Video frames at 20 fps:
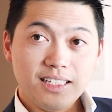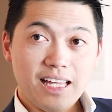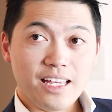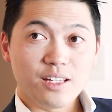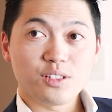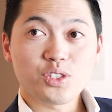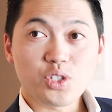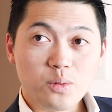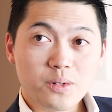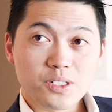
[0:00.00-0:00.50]
Thank
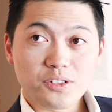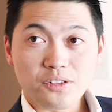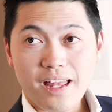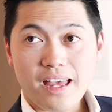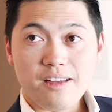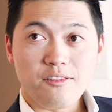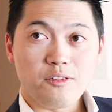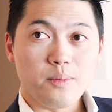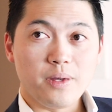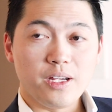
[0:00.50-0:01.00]
you so much for
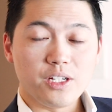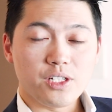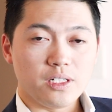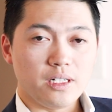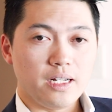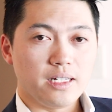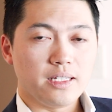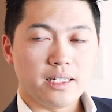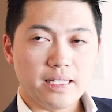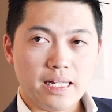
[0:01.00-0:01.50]
that information.
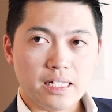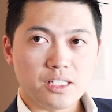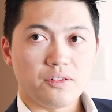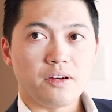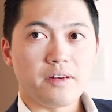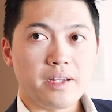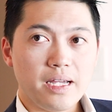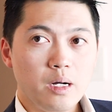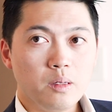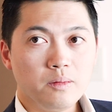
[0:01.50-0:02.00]
I think that's
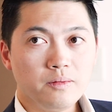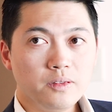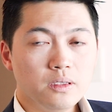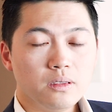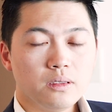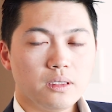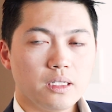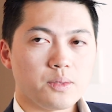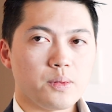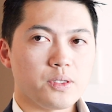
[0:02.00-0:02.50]
very helpful,
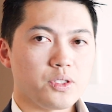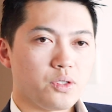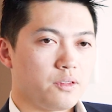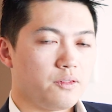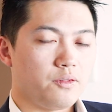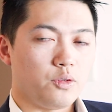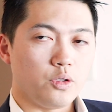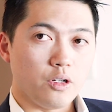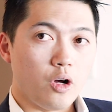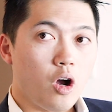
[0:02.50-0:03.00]
especially
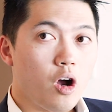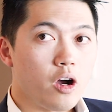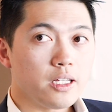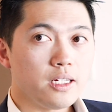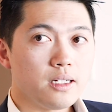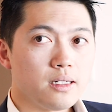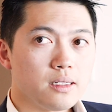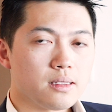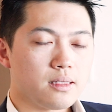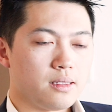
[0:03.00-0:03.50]
for the
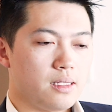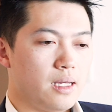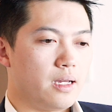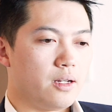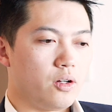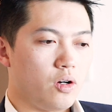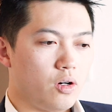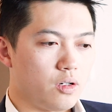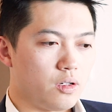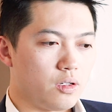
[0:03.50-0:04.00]
audience
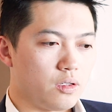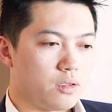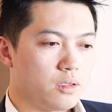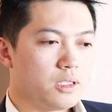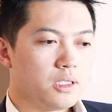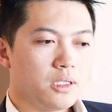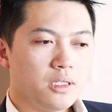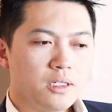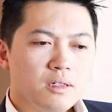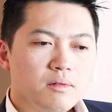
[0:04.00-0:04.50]
that are
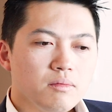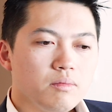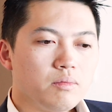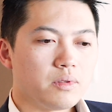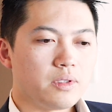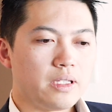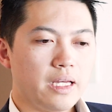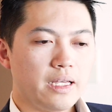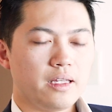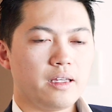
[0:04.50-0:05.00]

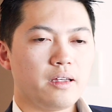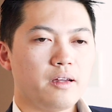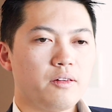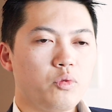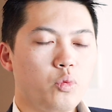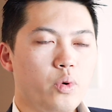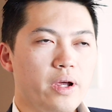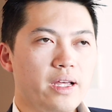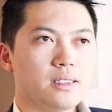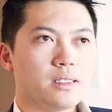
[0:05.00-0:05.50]
thinking
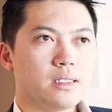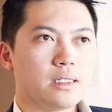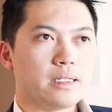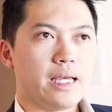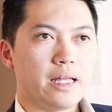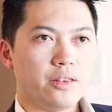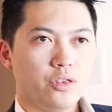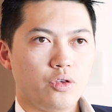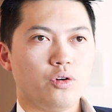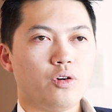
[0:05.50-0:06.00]
of ways to
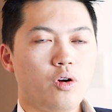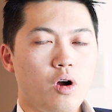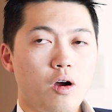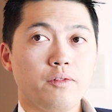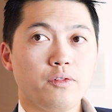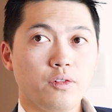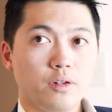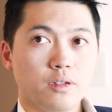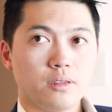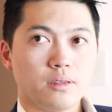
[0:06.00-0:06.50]
get their
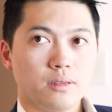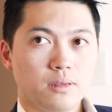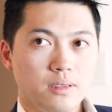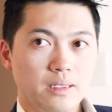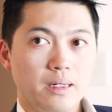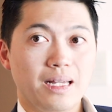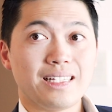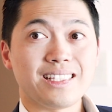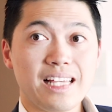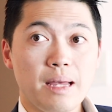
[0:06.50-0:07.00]
offers
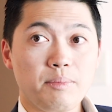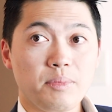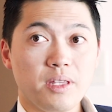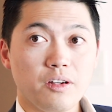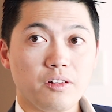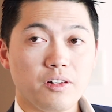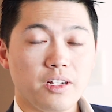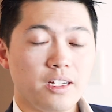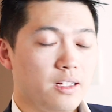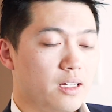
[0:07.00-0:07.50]

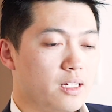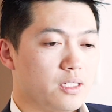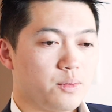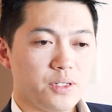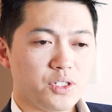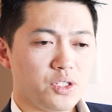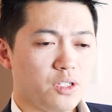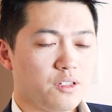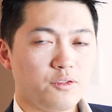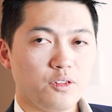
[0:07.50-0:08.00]
accepted, right?
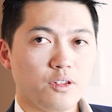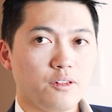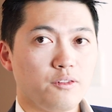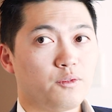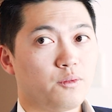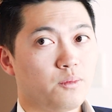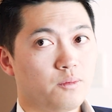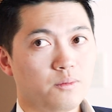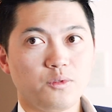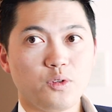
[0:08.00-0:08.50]
Especially for the
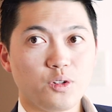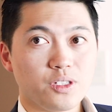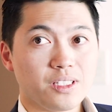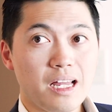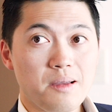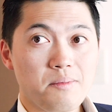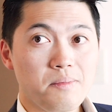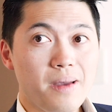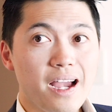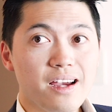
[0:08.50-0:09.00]

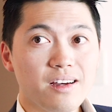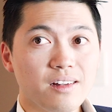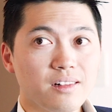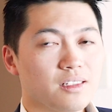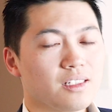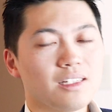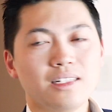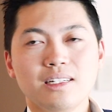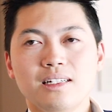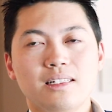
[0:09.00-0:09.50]
first-time
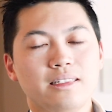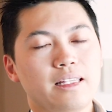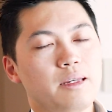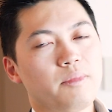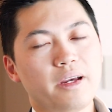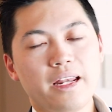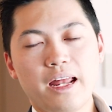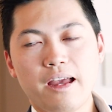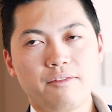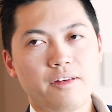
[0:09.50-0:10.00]
buyers, they
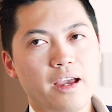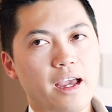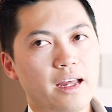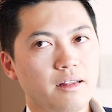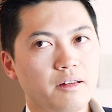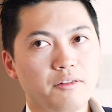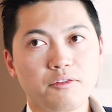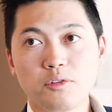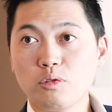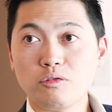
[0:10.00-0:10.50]
might have
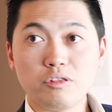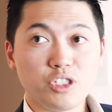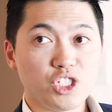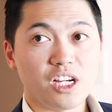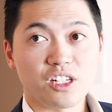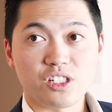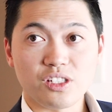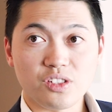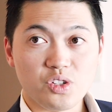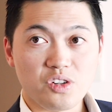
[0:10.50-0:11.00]
had a few
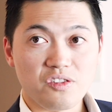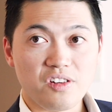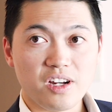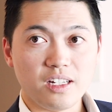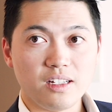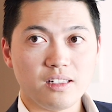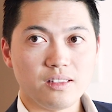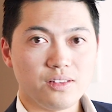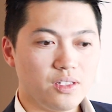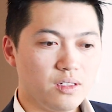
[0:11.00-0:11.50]
rejections
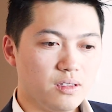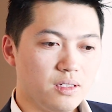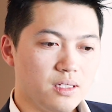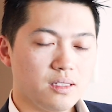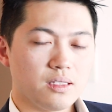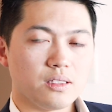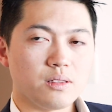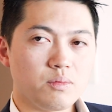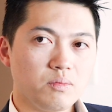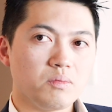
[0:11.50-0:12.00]
already. So
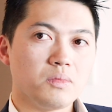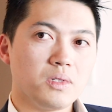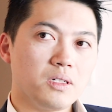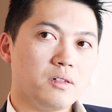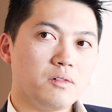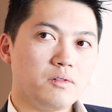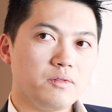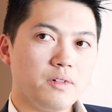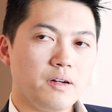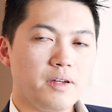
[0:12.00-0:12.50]
this is
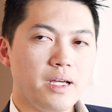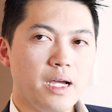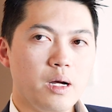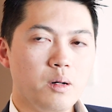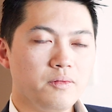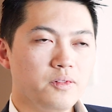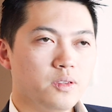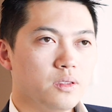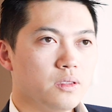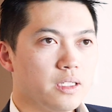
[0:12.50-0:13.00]
very
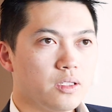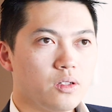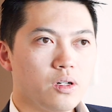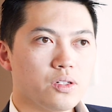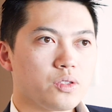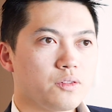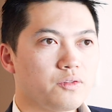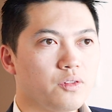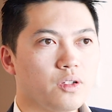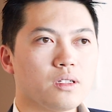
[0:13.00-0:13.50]
helpful, and
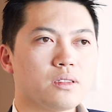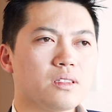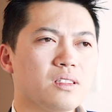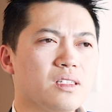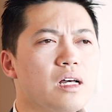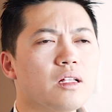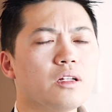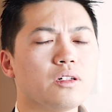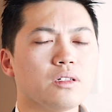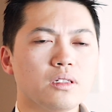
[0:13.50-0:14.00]
also for the
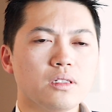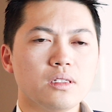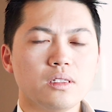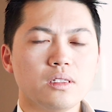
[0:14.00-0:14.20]
seller